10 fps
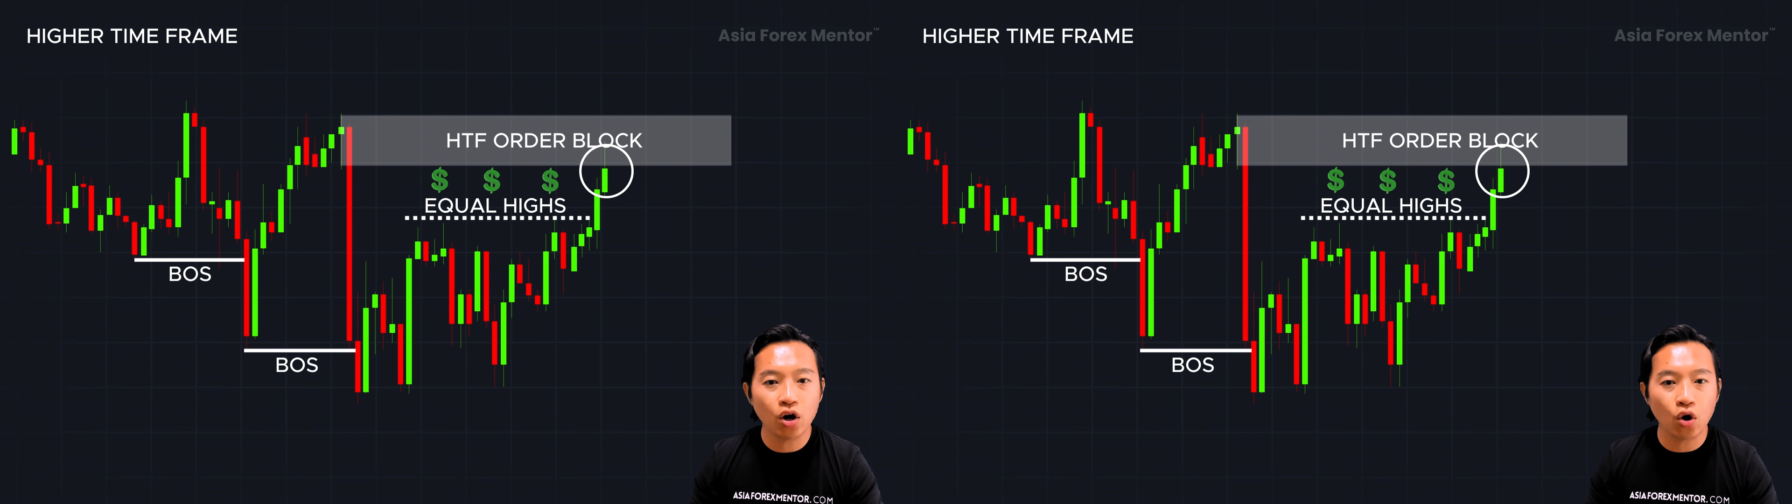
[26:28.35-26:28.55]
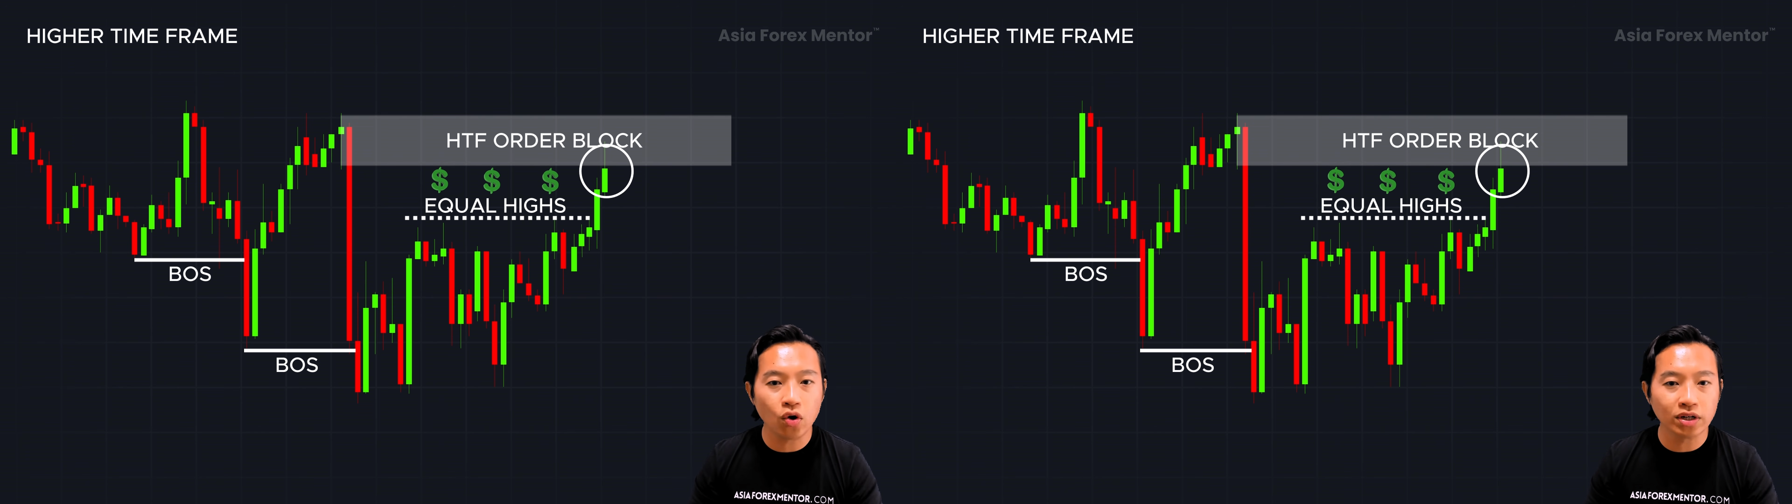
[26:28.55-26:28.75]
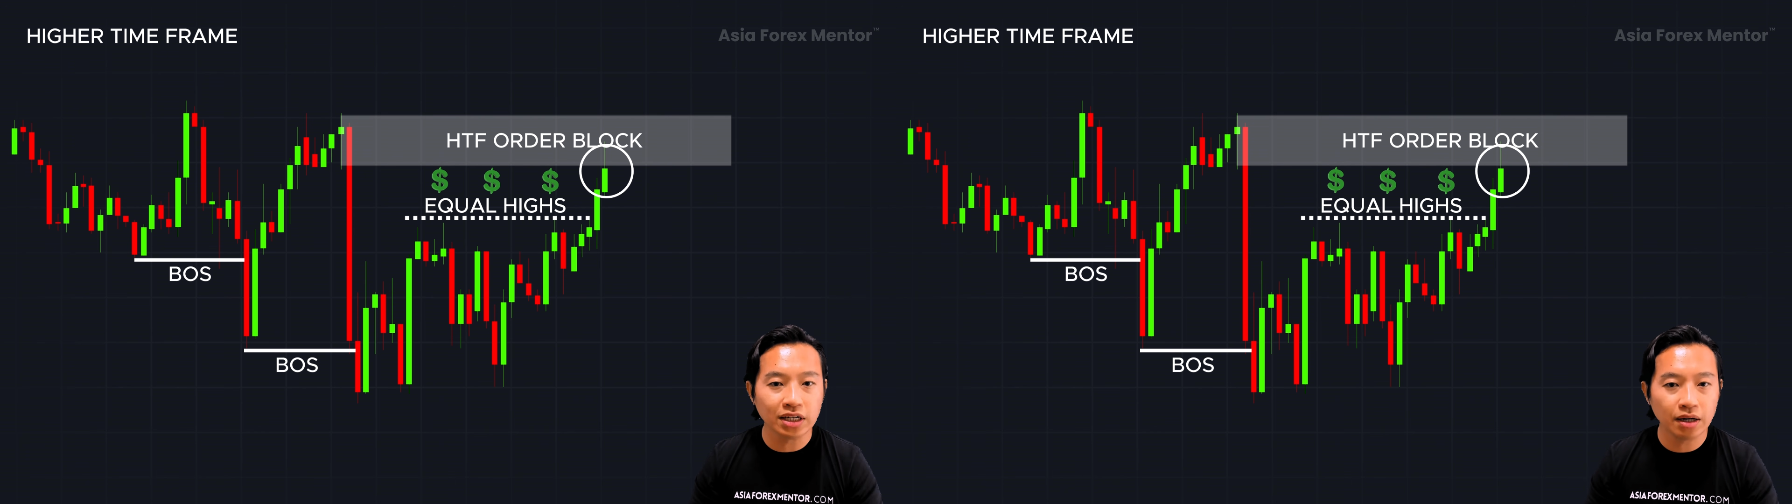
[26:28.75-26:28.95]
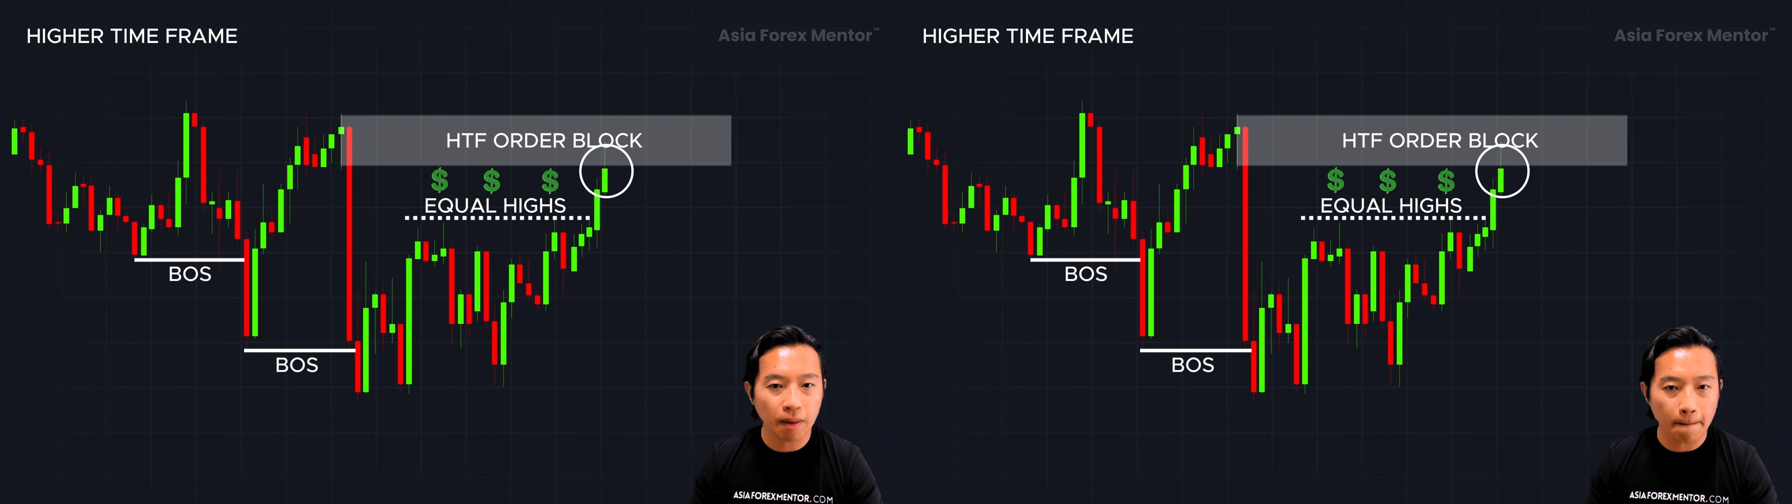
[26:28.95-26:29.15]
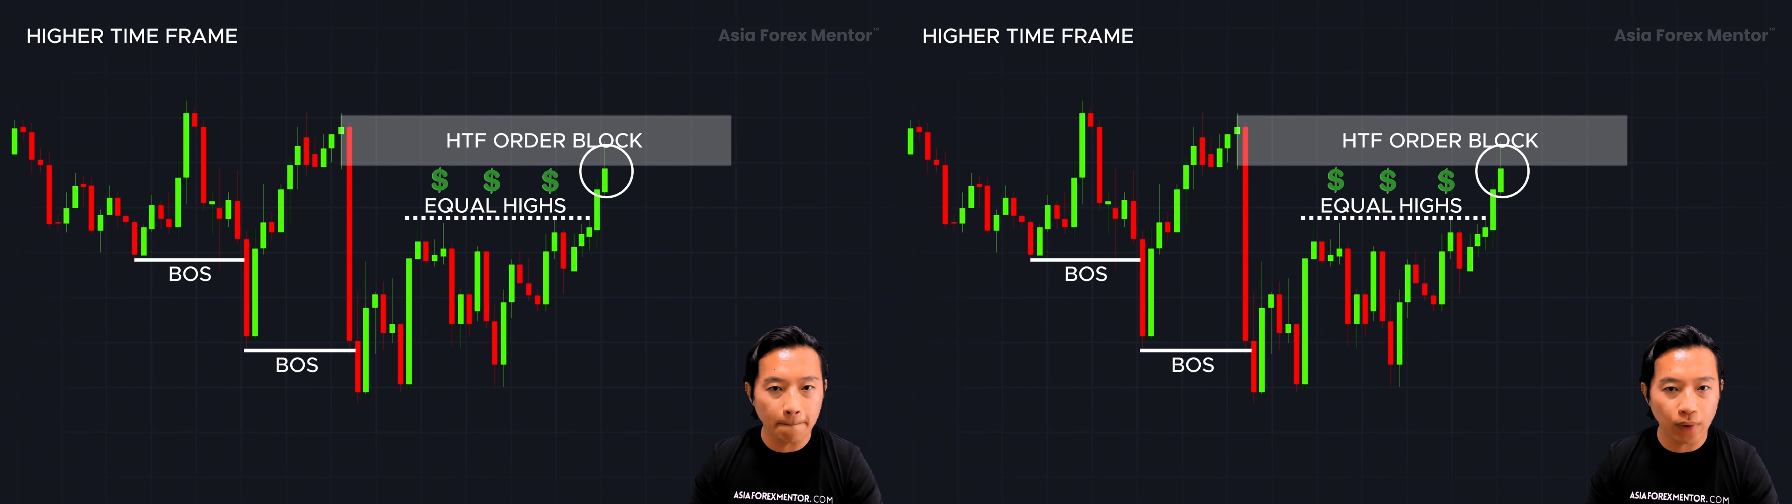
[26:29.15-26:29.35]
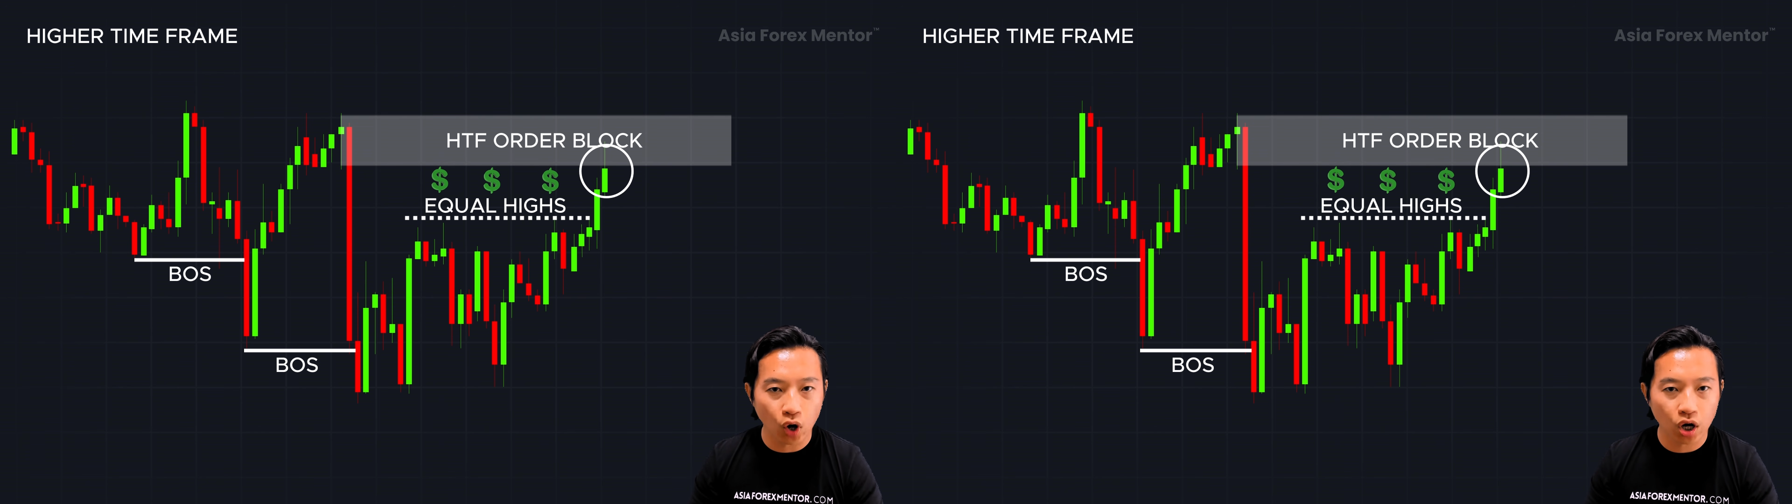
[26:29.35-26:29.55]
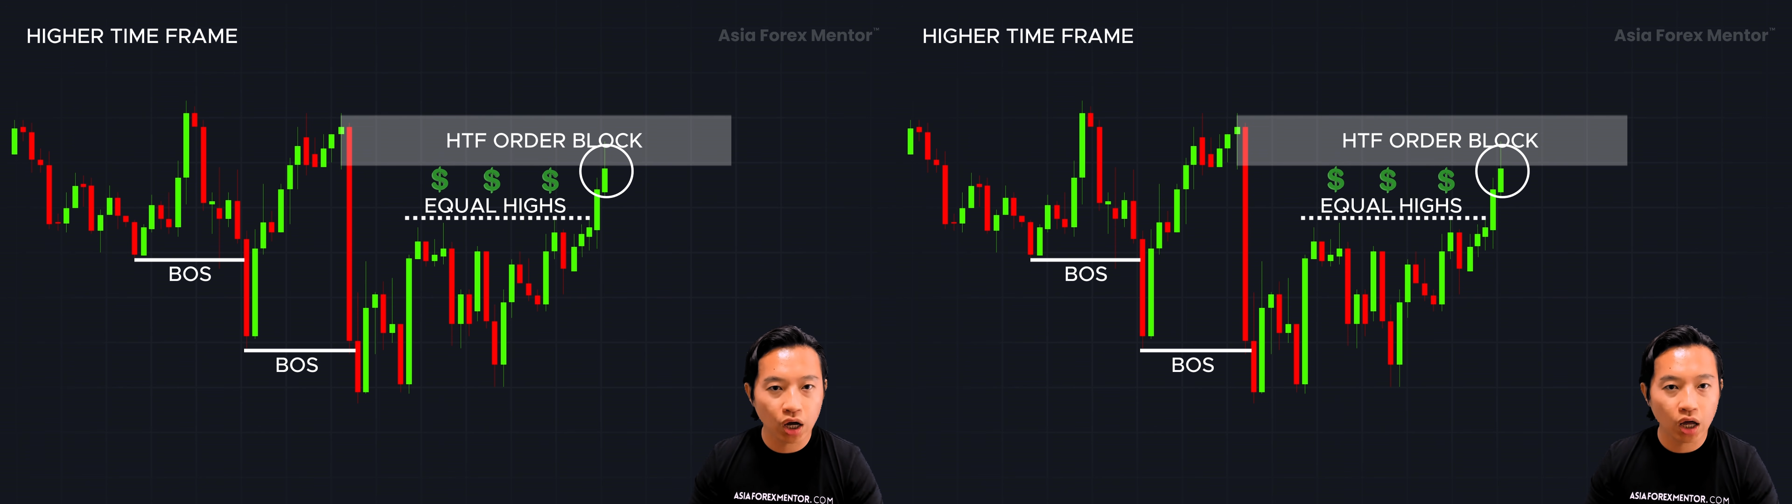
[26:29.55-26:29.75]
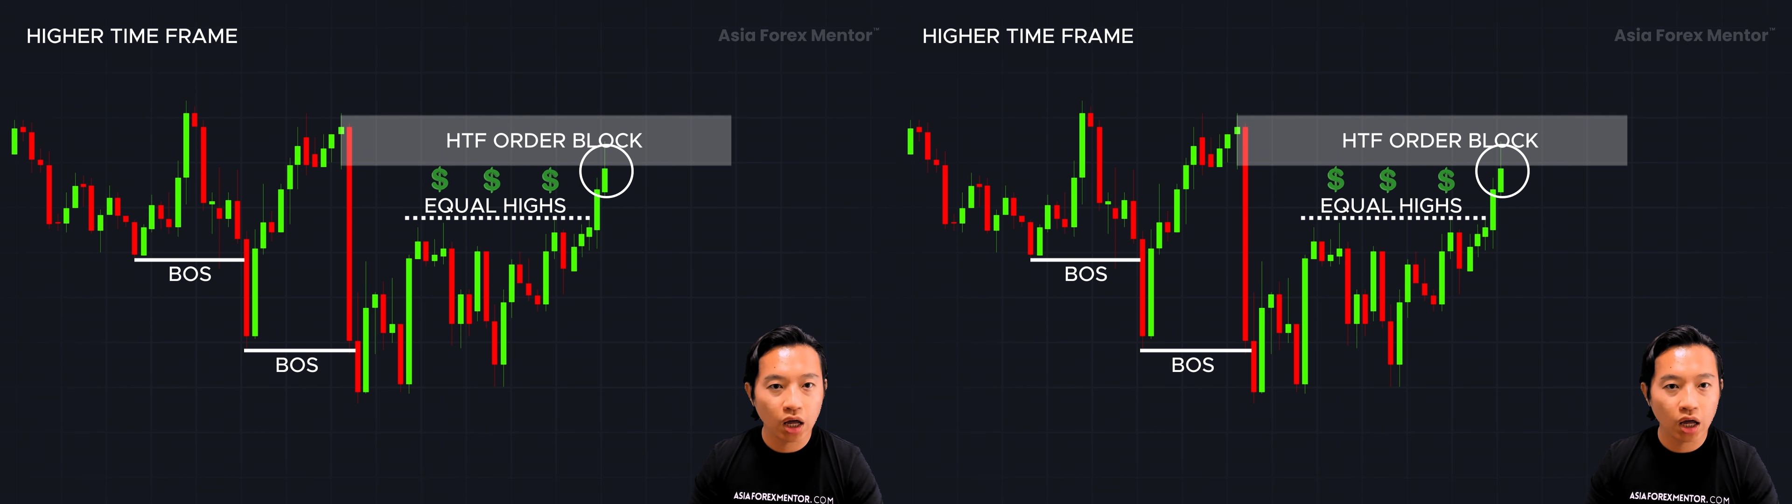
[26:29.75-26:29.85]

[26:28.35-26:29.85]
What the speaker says: order block.